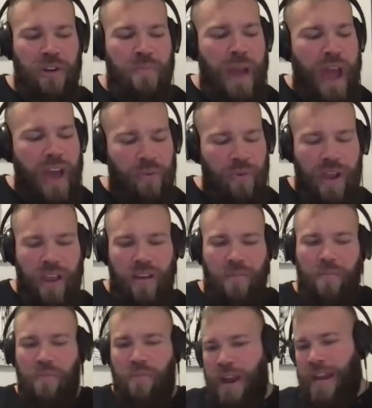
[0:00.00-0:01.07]
or pathway,
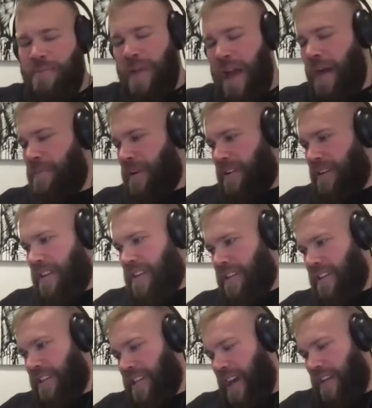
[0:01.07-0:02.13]
brain mapping or anything
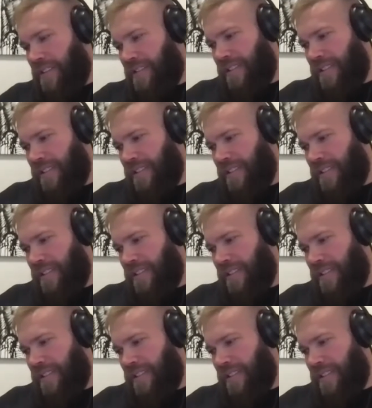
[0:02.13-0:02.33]
like that,